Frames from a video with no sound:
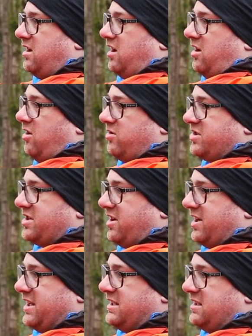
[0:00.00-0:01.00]

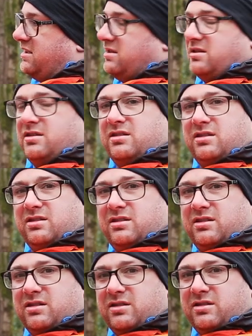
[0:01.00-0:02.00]
alongside
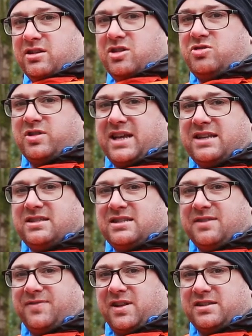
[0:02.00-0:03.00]
the neutral
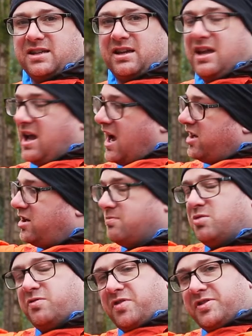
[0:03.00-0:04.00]
density filter and you can
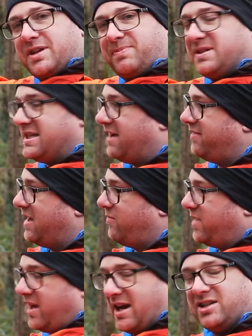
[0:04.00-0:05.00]
move those up and down then
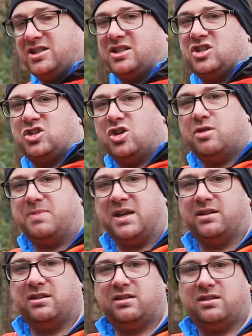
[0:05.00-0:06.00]
without actually
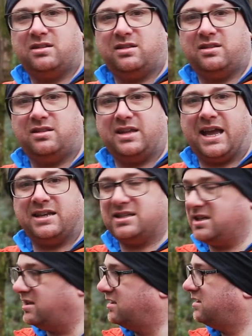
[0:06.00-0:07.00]
disturbing the
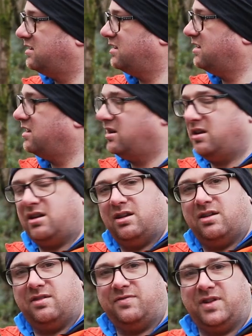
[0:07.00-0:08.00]
ND
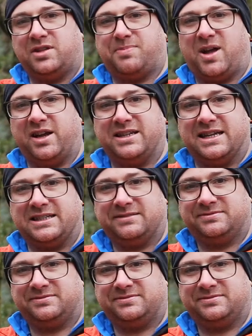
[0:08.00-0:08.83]
filter behind it.